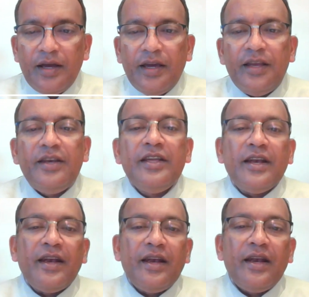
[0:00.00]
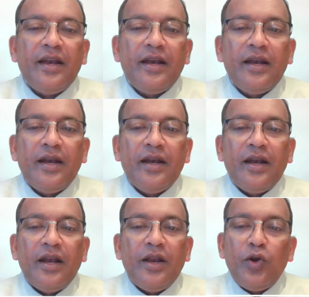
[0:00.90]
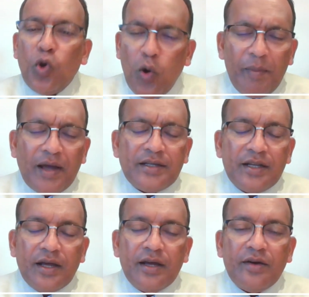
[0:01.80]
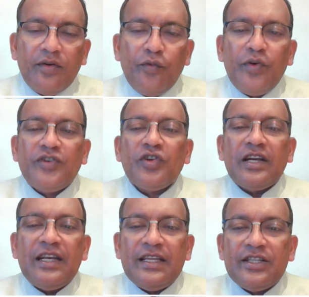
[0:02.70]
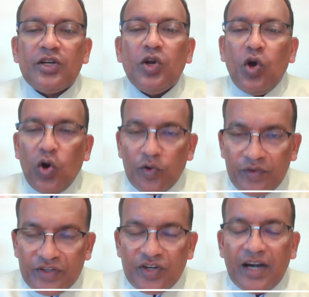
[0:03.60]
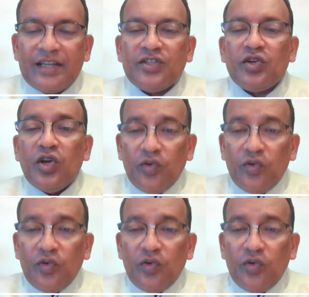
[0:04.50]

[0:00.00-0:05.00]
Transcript: Indian, no matter which religion or which culture,